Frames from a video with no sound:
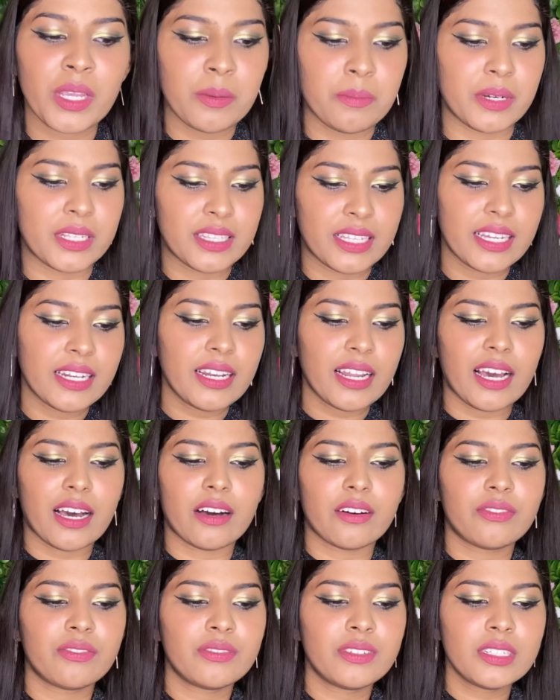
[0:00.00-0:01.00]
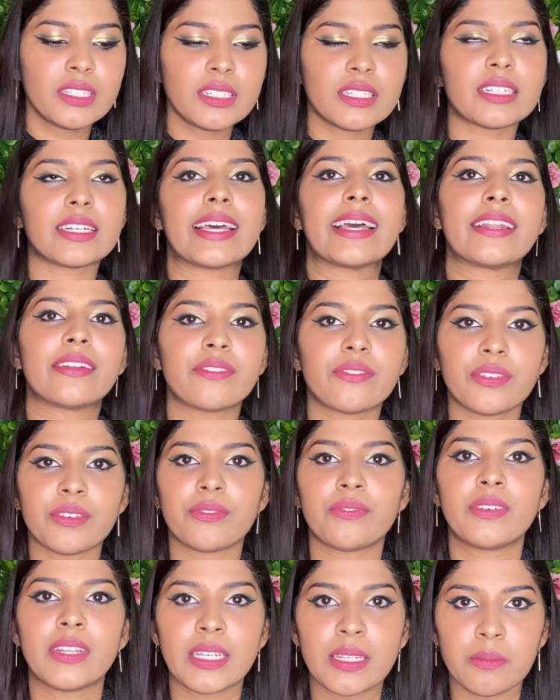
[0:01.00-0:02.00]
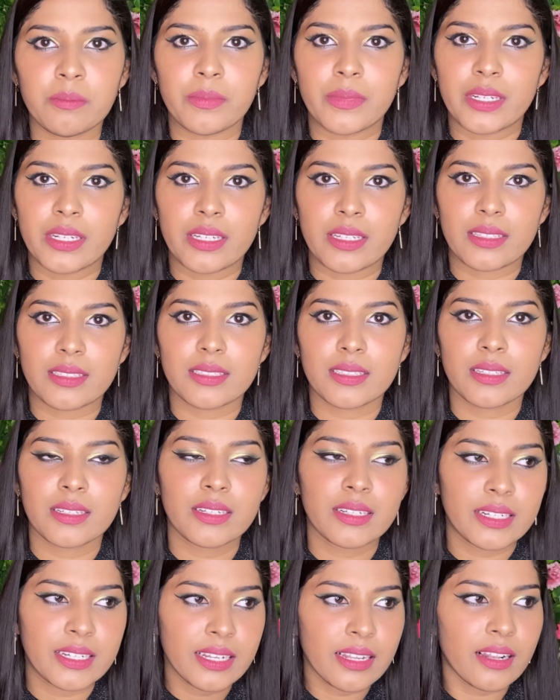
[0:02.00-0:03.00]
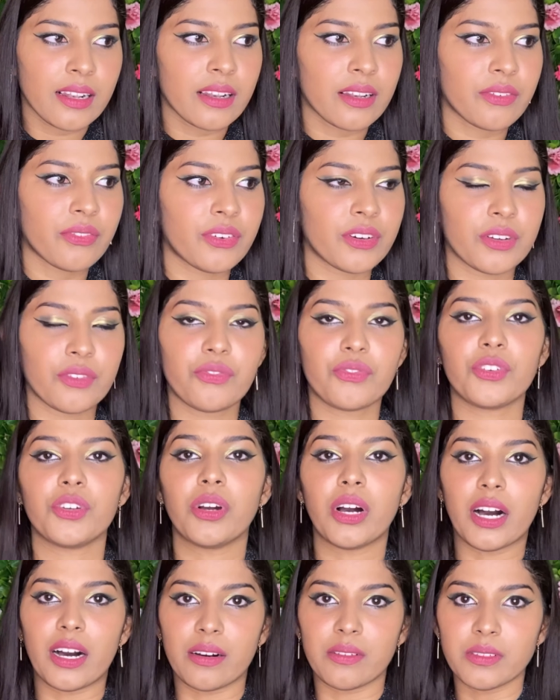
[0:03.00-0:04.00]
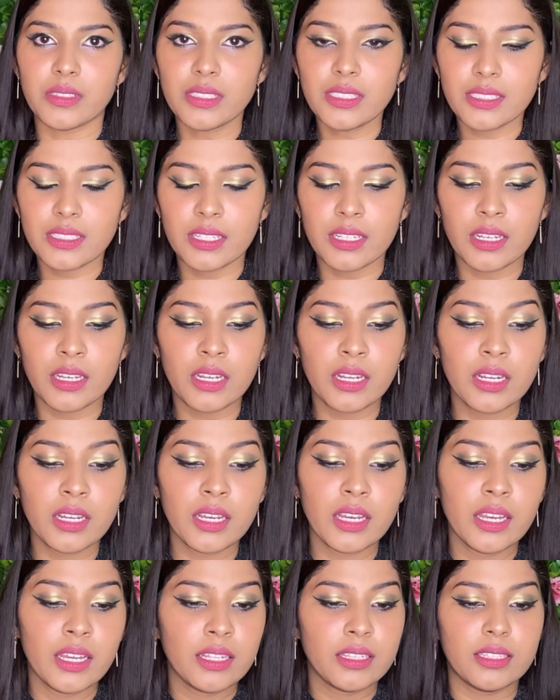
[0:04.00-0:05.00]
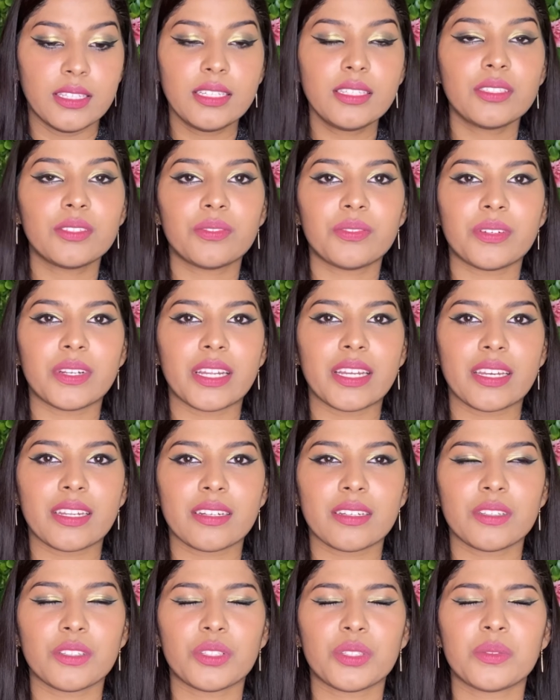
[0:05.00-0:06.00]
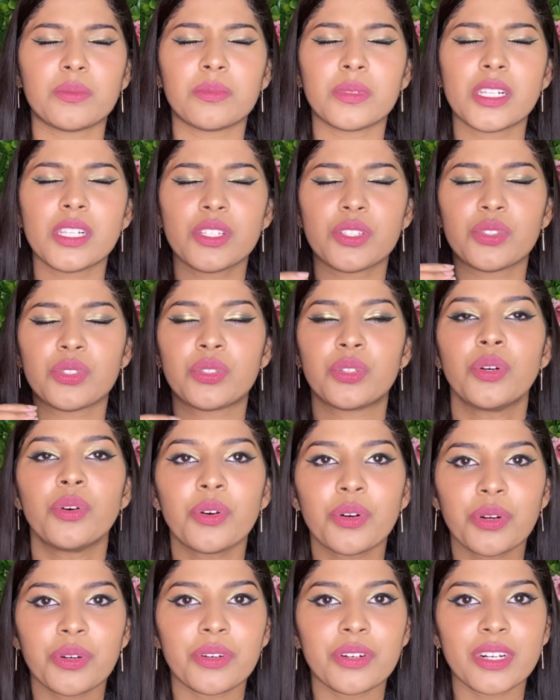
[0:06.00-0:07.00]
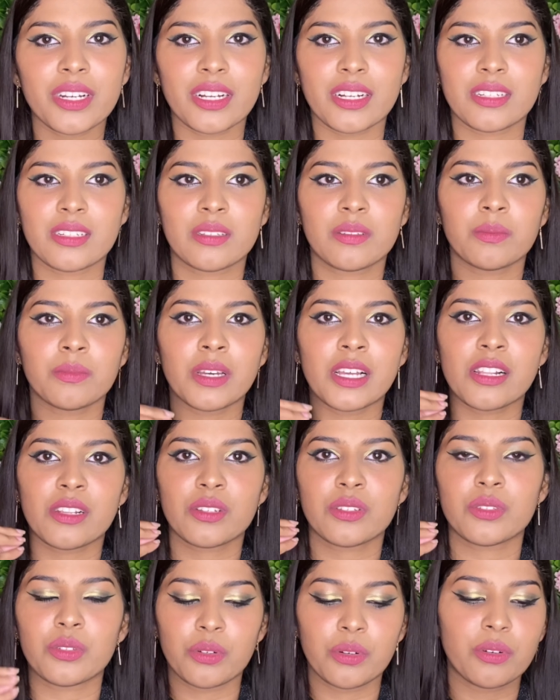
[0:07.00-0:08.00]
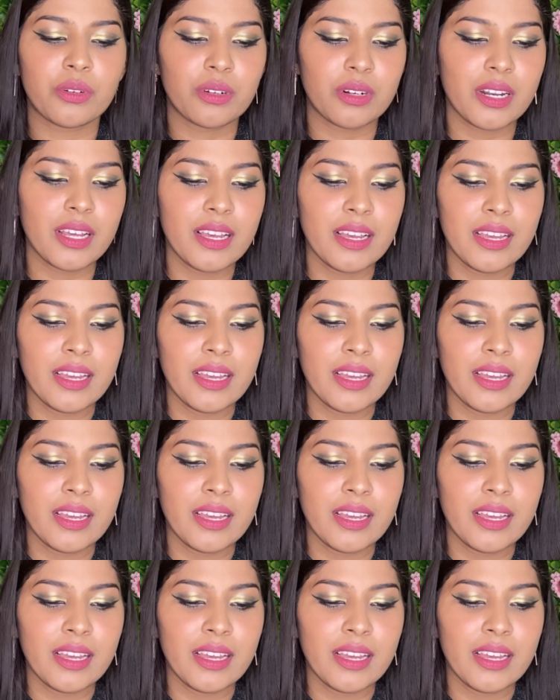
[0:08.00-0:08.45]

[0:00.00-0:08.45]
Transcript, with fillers: But then after 10-15 minutes till for a few hours, this fragrance smells so good. It smells so good.